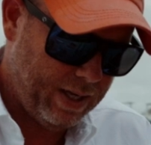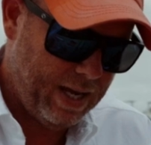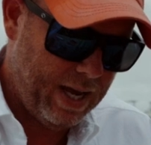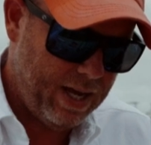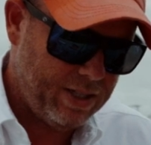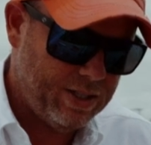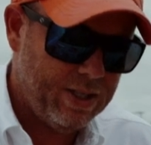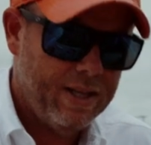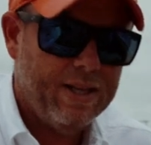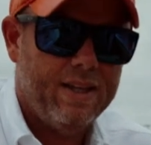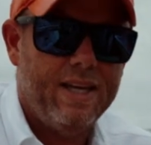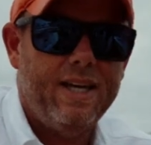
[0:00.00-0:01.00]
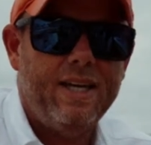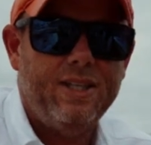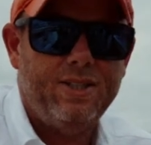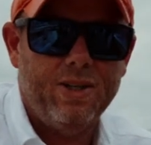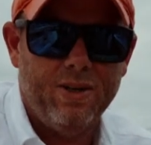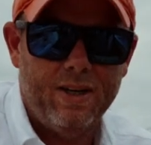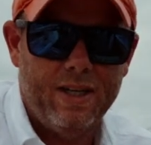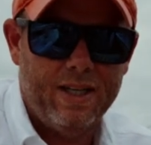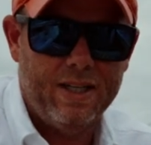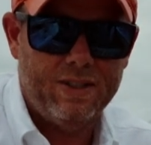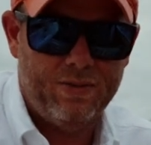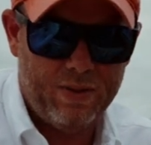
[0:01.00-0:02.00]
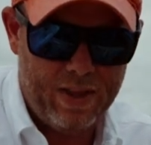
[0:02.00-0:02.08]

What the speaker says: gauge, the easier it is for